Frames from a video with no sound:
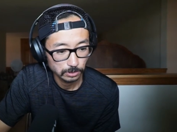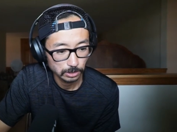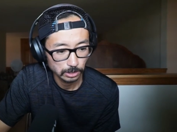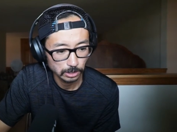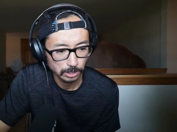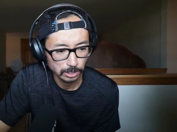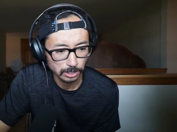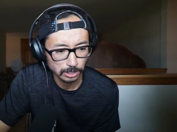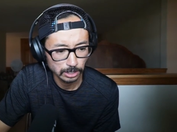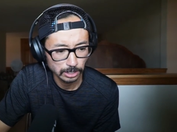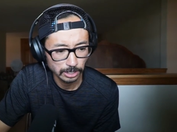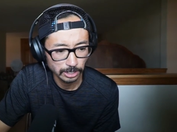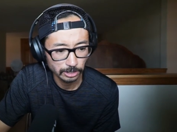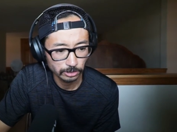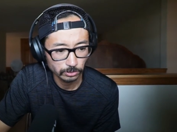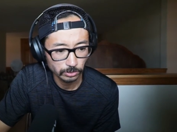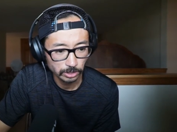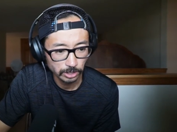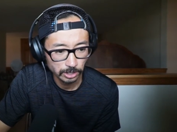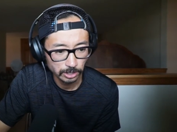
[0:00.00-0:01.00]

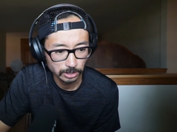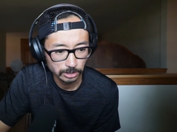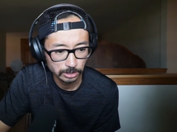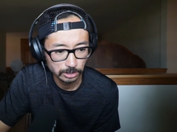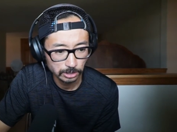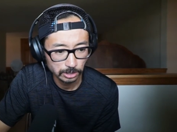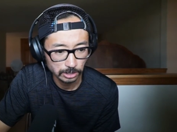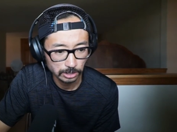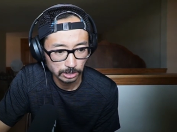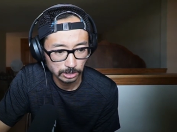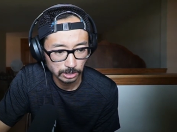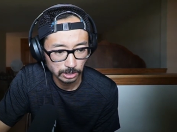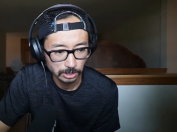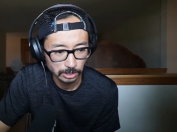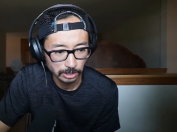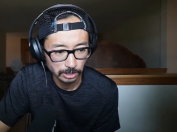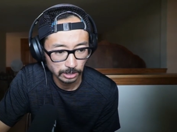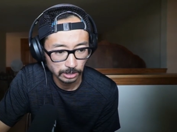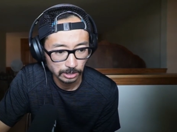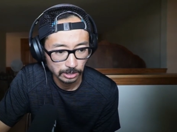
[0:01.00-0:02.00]
Andor Kish, good to see you
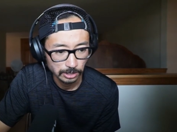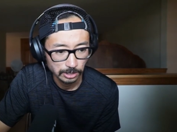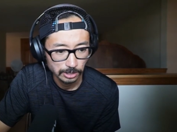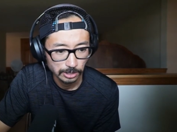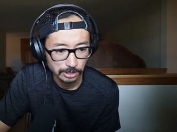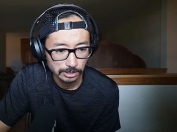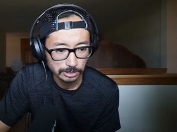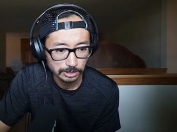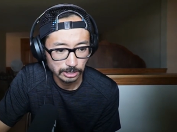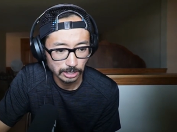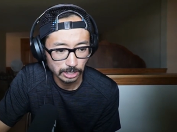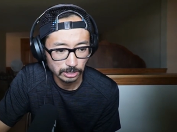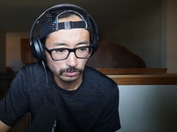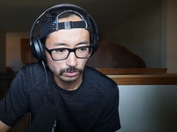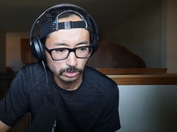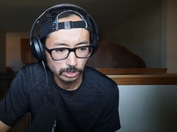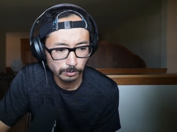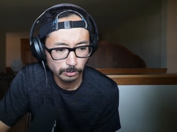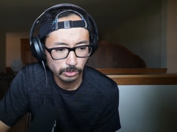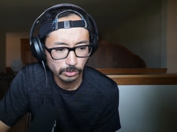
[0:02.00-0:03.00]
again, says, for
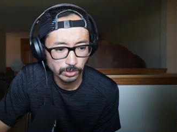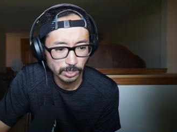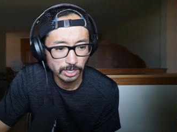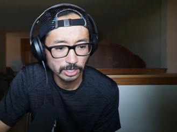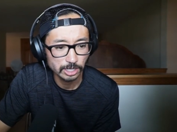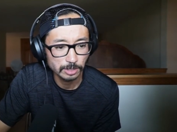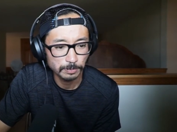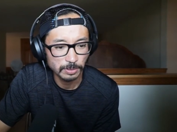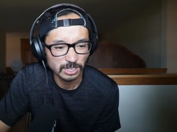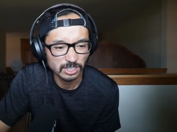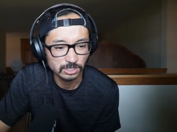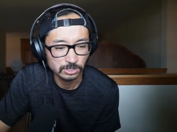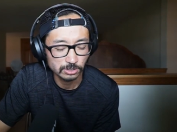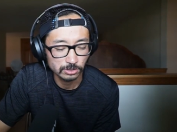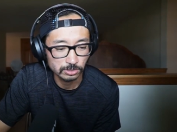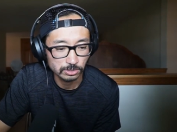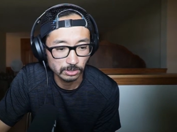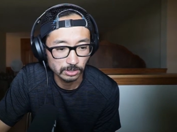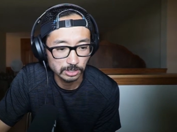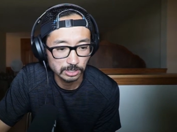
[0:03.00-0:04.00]
someone who hated the
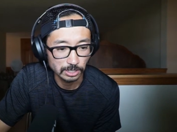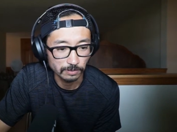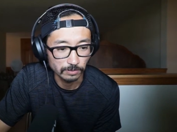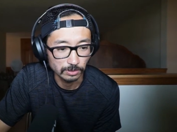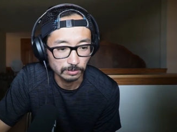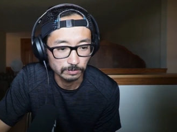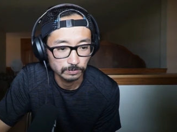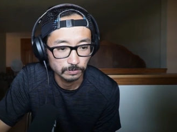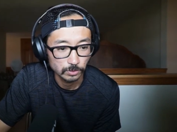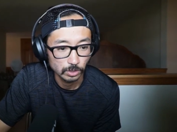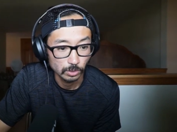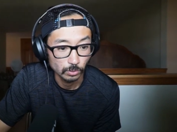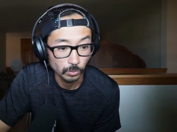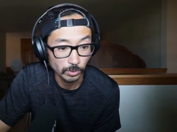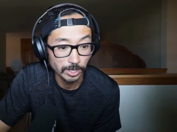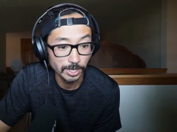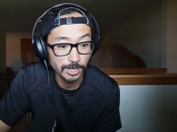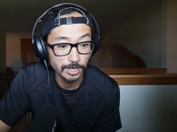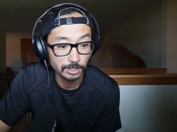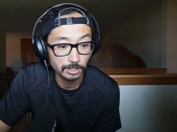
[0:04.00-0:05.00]
Pegasus 37, would
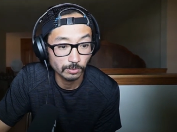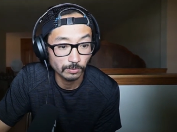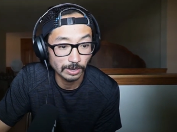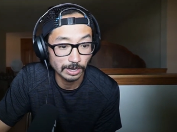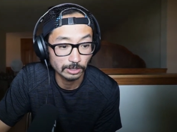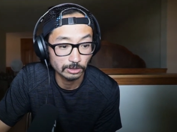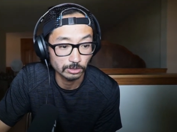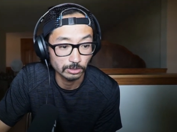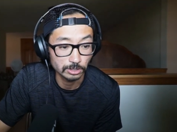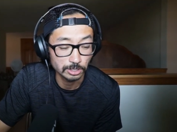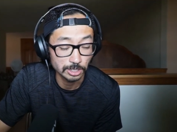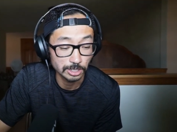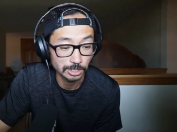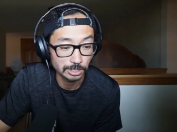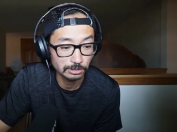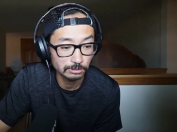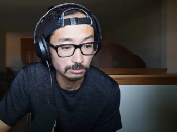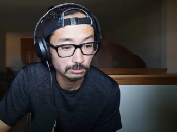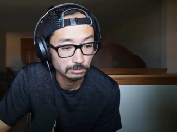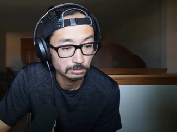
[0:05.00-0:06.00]
I hate the Ride 13?